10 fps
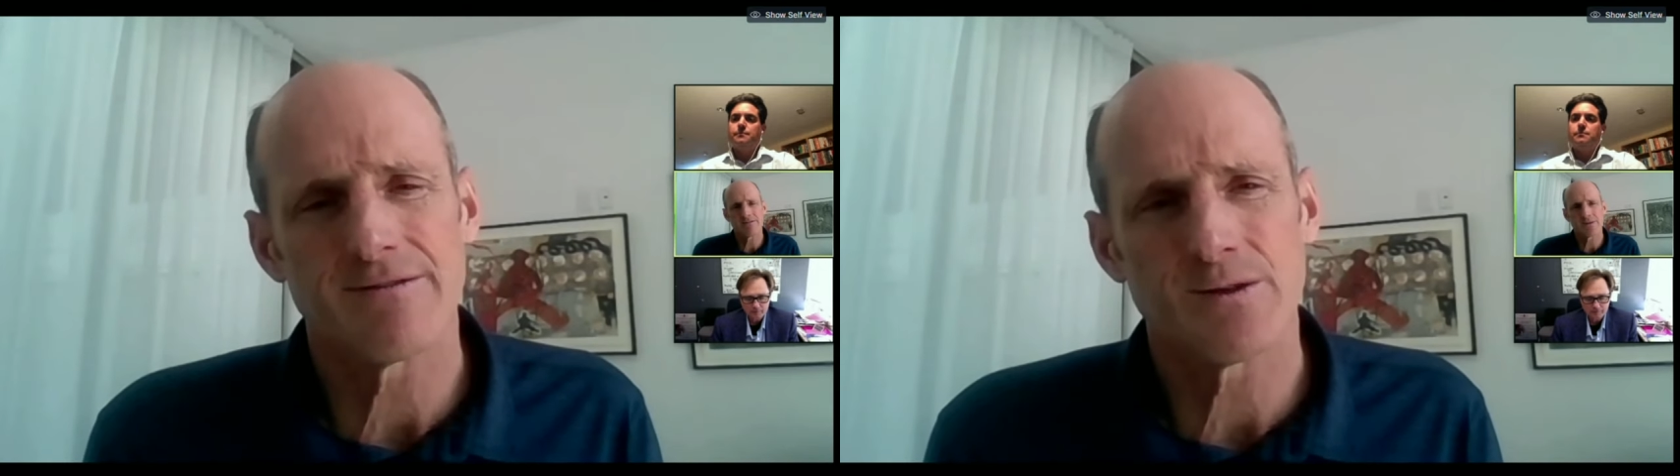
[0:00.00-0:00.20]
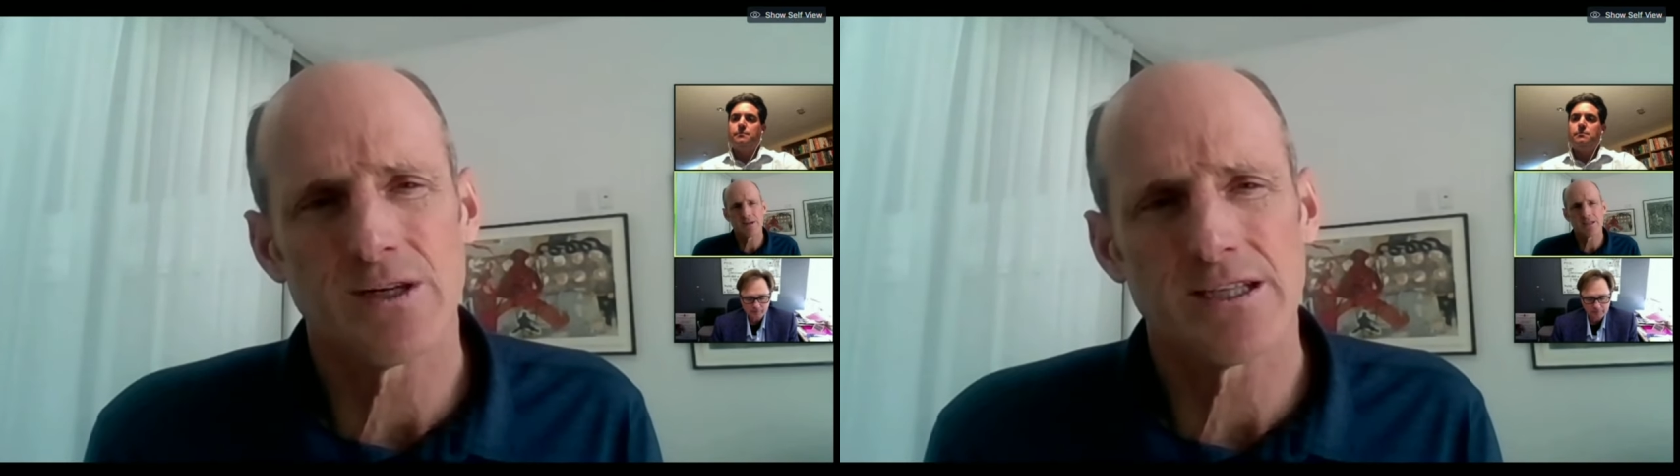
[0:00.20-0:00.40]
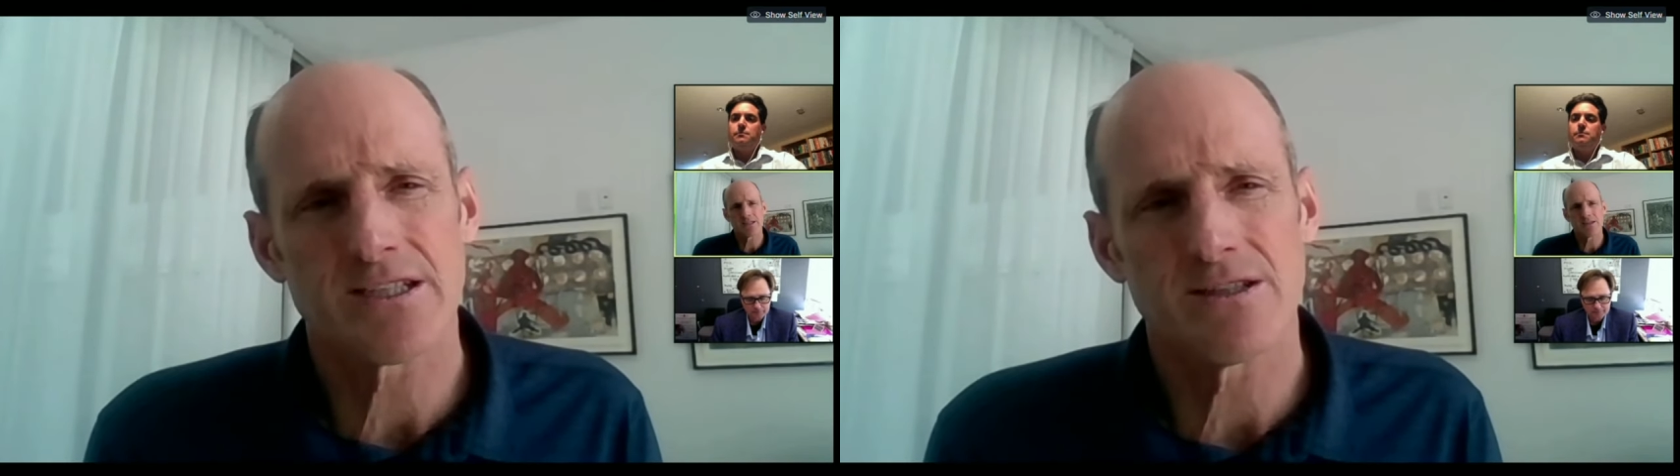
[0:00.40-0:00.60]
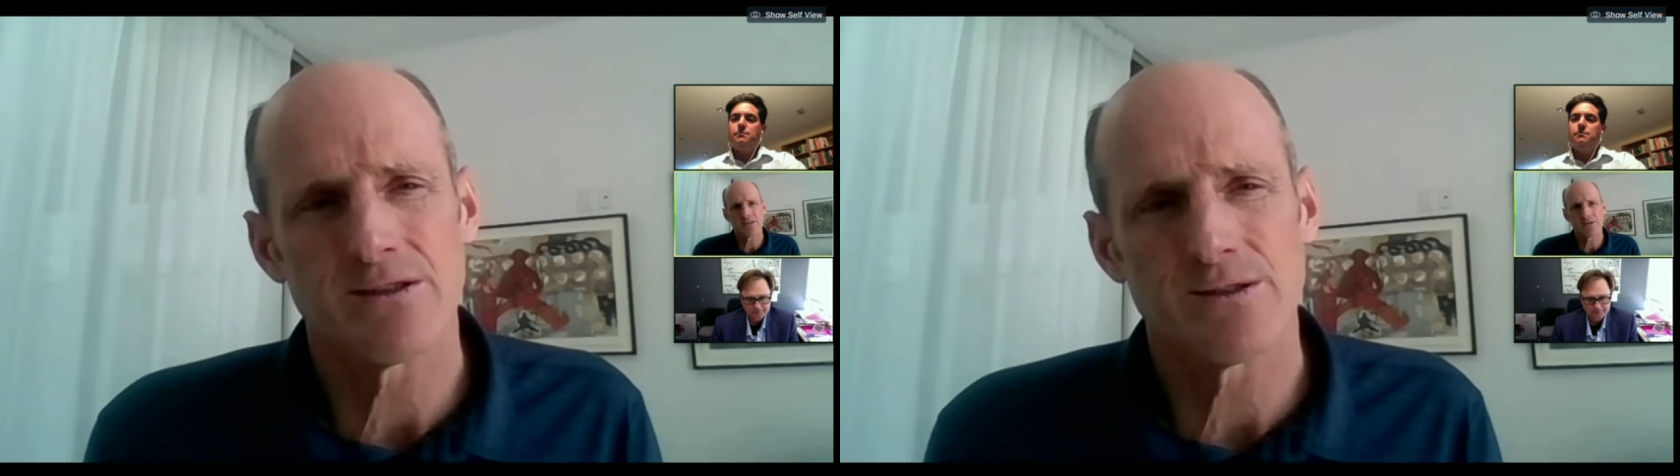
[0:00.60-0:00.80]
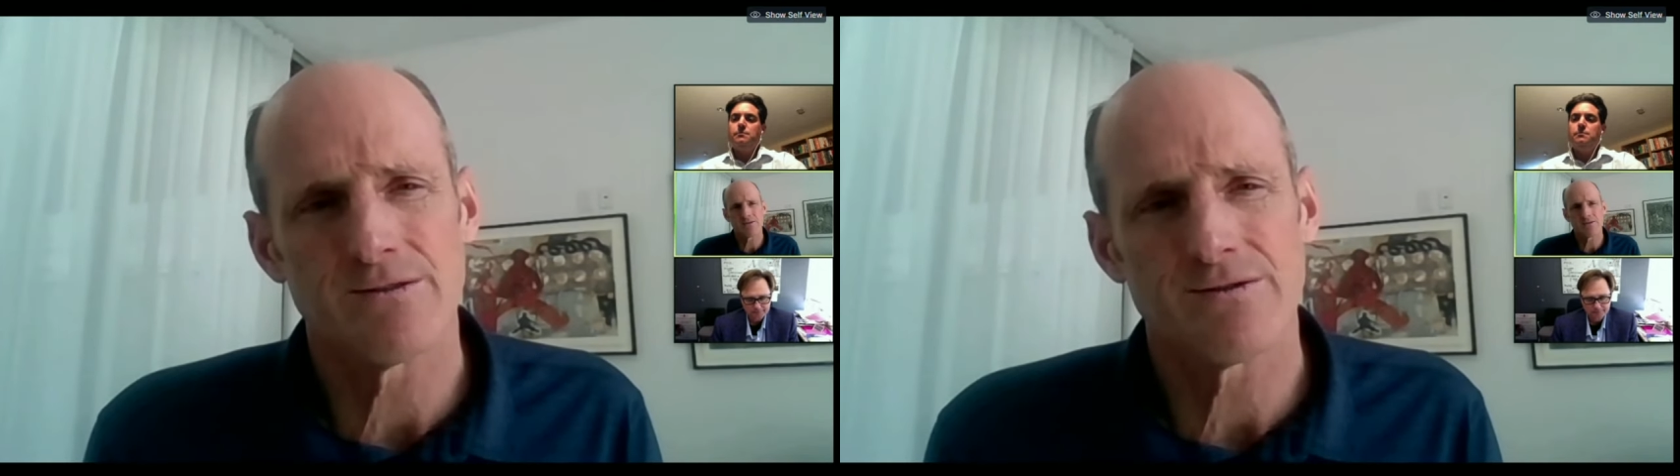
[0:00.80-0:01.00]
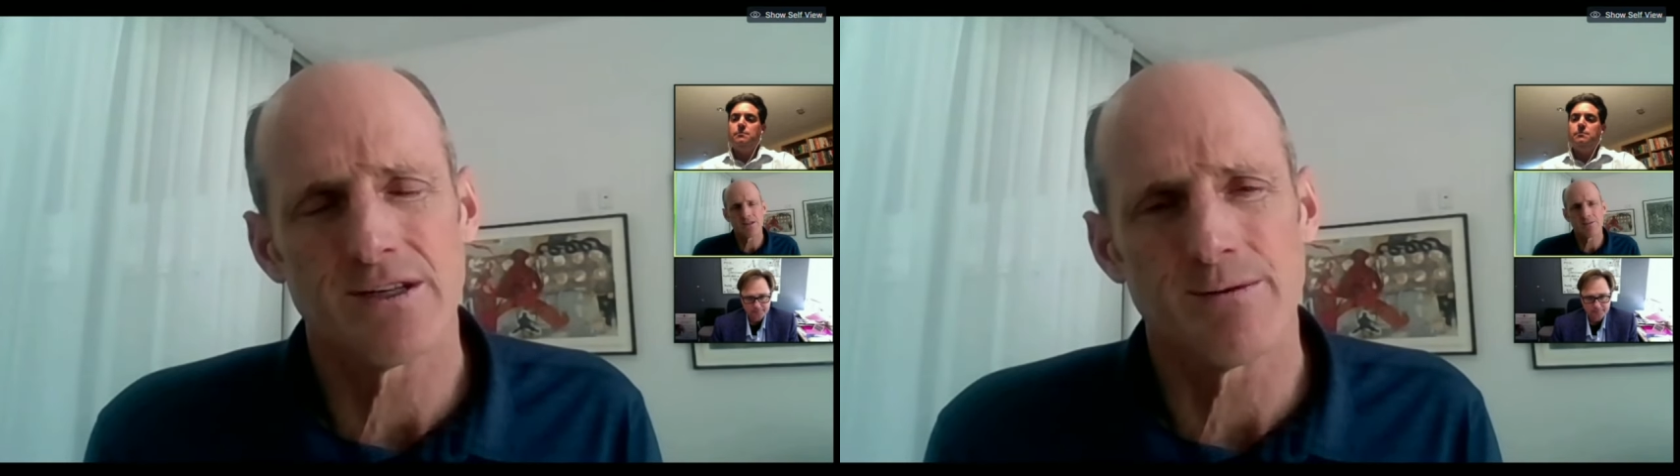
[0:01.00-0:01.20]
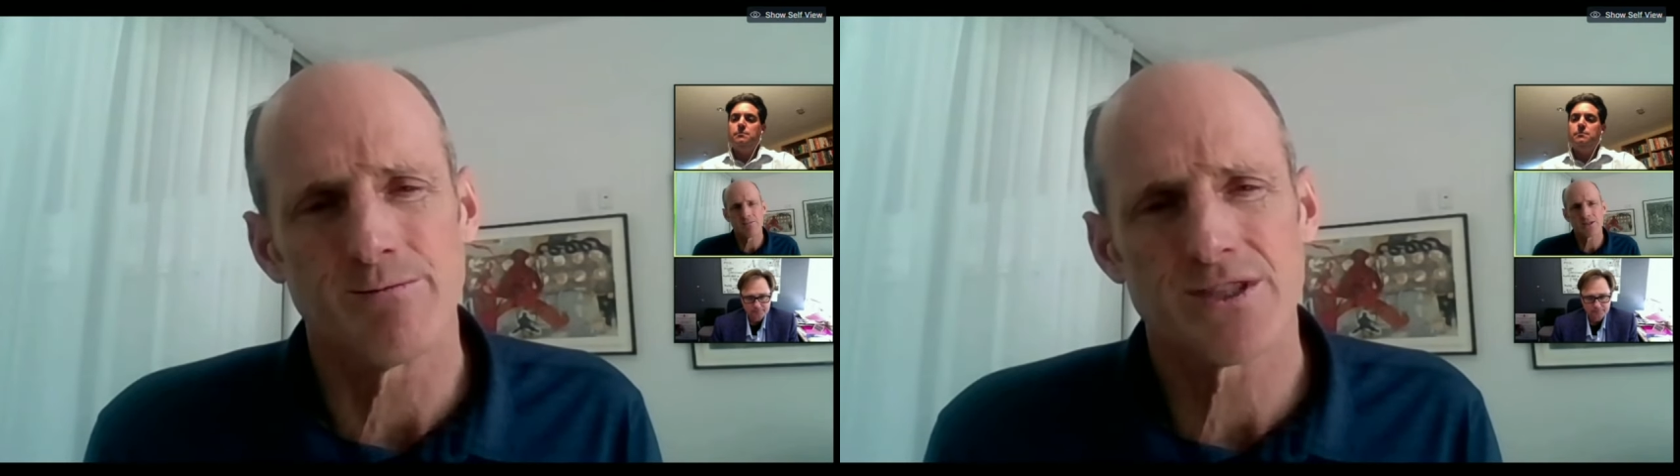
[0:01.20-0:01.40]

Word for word: for us to learn from.